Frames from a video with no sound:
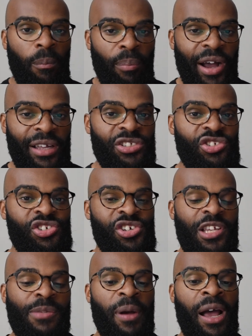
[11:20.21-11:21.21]
But
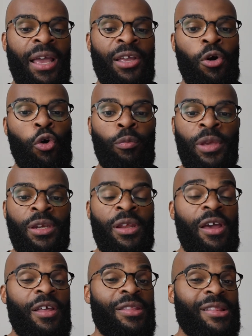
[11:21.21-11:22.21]
just behind Coleman,
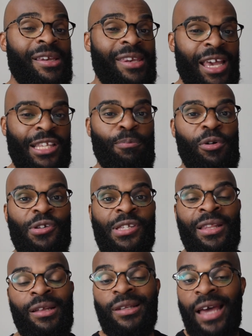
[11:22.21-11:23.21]
the next
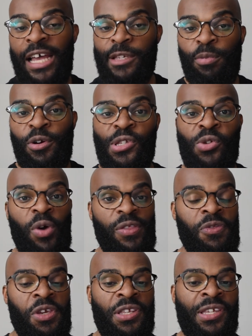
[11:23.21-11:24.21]
person, the last person who I
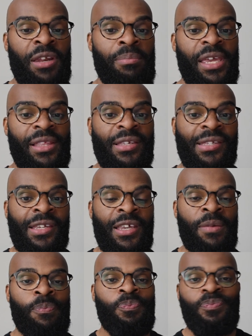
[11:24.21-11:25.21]
think is going to make this
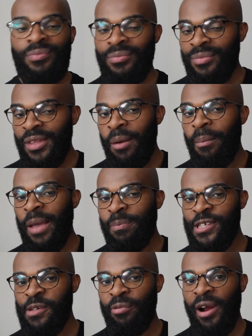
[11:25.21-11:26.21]
team, might
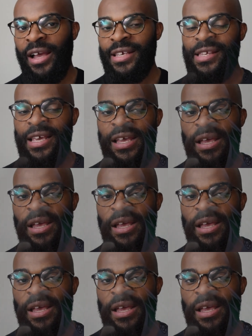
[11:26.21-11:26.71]
be surprised,